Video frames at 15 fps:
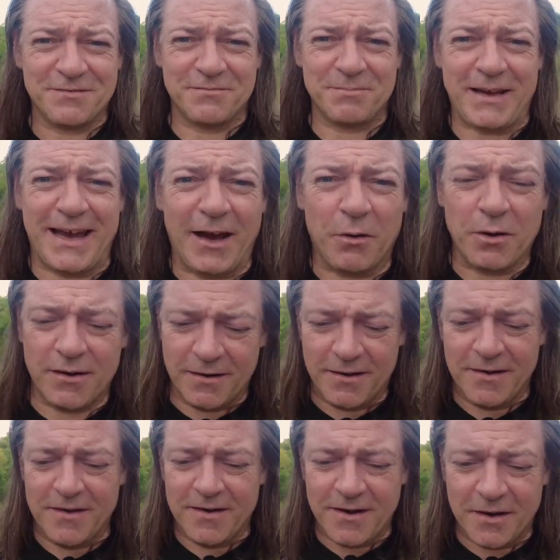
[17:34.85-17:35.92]
of power
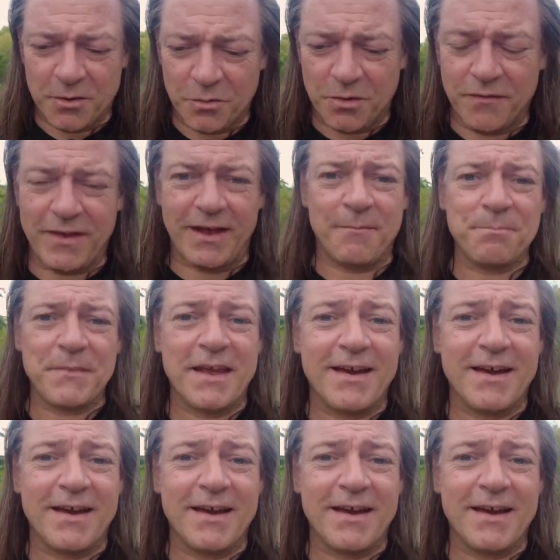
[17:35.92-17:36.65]
and all of that.